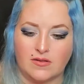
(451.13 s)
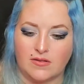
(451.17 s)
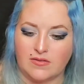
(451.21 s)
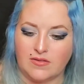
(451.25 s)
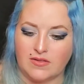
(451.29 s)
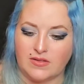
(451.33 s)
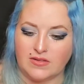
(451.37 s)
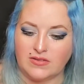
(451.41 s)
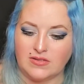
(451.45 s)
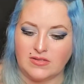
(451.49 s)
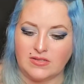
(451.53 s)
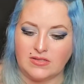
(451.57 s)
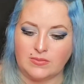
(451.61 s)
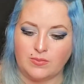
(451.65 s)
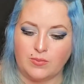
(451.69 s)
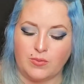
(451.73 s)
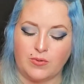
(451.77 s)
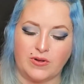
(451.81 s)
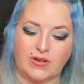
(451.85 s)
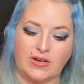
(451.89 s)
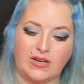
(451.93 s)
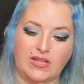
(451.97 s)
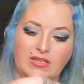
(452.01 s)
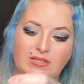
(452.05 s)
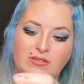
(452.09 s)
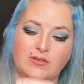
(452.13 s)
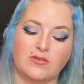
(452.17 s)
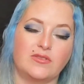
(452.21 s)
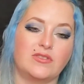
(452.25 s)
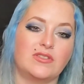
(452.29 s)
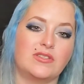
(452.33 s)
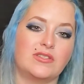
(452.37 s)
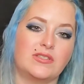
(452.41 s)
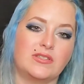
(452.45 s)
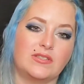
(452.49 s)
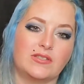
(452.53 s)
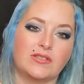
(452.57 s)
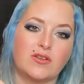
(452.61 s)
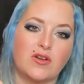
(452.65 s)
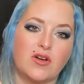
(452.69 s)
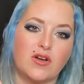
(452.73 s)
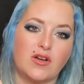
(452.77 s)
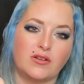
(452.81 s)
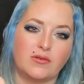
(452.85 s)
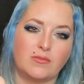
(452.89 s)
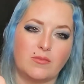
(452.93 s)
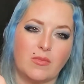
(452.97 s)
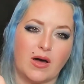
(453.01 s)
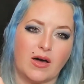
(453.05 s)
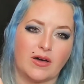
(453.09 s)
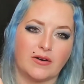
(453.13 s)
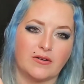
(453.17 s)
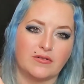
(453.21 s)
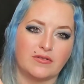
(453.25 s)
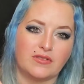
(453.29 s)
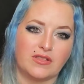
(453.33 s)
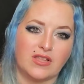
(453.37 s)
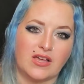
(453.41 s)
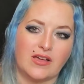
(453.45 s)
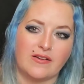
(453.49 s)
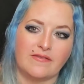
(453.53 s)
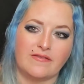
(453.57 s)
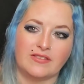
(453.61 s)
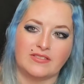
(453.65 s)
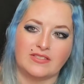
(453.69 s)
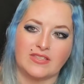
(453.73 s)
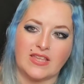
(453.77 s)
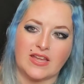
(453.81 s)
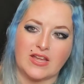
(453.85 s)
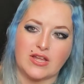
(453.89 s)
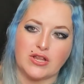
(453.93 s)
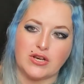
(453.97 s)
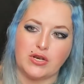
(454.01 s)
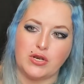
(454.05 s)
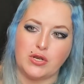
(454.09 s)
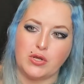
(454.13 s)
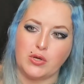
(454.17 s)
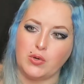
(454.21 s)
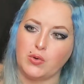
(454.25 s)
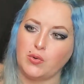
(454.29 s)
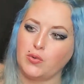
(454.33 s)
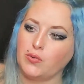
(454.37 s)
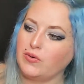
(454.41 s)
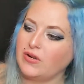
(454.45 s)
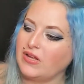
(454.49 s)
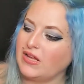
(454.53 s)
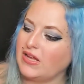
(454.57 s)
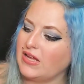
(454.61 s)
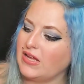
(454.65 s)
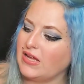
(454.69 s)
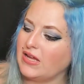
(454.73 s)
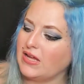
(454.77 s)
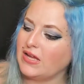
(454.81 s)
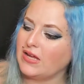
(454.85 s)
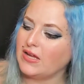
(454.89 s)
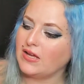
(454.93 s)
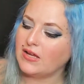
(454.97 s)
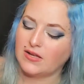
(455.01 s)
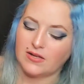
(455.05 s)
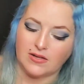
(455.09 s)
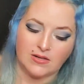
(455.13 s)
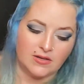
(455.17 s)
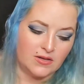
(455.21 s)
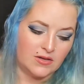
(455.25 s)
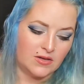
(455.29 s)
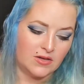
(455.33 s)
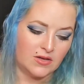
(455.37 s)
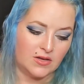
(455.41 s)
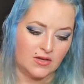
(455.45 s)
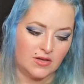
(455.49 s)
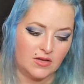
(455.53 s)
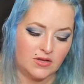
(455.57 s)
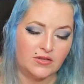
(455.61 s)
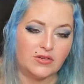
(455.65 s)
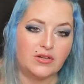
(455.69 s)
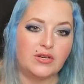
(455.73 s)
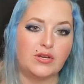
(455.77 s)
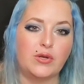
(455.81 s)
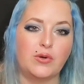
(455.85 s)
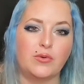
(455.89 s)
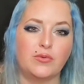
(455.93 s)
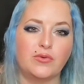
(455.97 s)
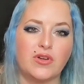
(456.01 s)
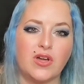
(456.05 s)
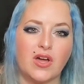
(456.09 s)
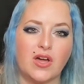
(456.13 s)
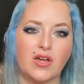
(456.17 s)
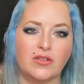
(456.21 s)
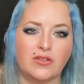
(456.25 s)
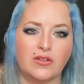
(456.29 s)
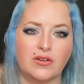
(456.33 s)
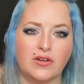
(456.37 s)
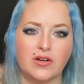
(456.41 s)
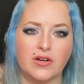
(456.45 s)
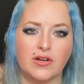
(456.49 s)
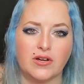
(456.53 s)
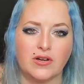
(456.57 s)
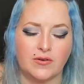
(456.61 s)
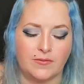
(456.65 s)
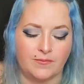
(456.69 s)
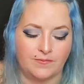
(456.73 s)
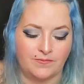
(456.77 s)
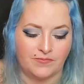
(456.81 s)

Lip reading: This is pretty. So this is called Modern Love. It's like a nude color.